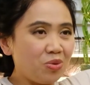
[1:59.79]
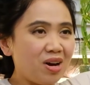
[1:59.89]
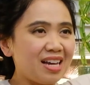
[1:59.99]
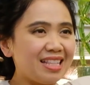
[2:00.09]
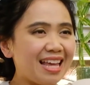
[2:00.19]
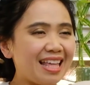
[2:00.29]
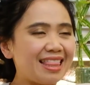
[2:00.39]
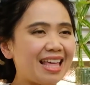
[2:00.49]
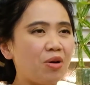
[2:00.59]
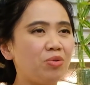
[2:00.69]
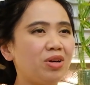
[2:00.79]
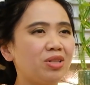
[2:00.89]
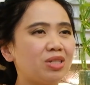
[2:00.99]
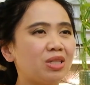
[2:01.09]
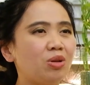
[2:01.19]
1. And now we're
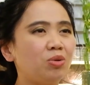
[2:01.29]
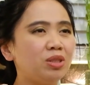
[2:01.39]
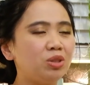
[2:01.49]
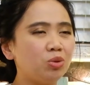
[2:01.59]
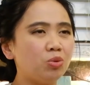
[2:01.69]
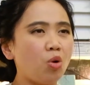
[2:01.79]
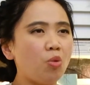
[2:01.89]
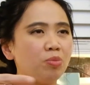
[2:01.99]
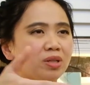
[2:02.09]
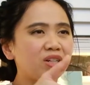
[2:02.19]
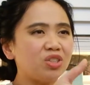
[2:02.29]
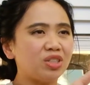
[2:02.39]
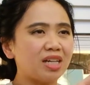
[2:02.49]
gonna slowly open our